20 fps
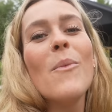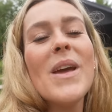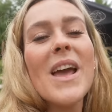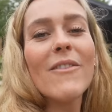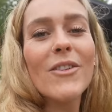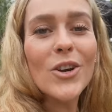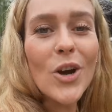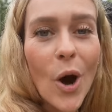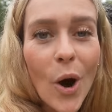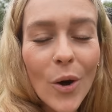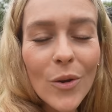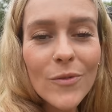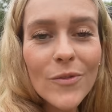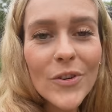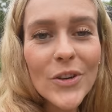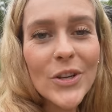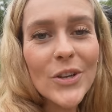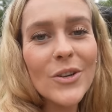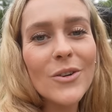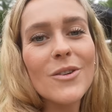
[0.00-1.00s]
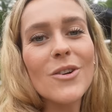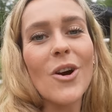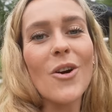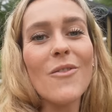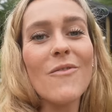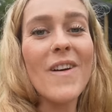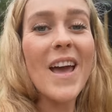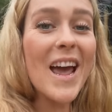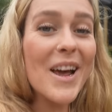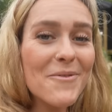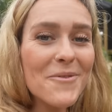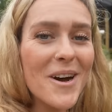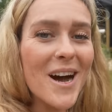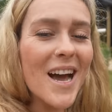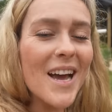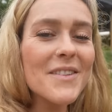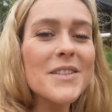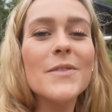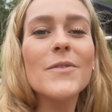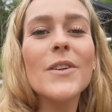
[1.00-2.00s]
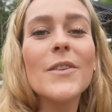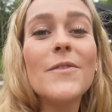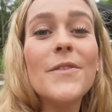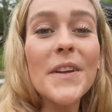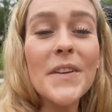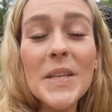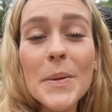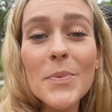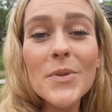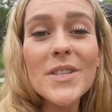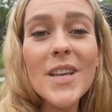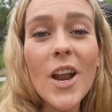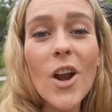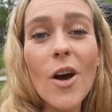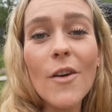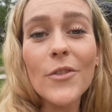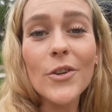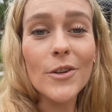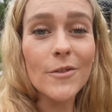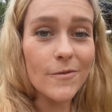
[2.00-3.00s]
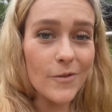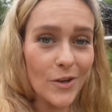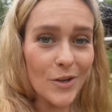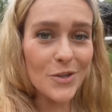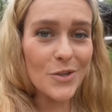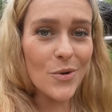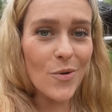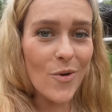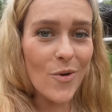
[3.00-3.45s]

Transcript: We have a code for you, code VANWIVES, for fifty percent off your first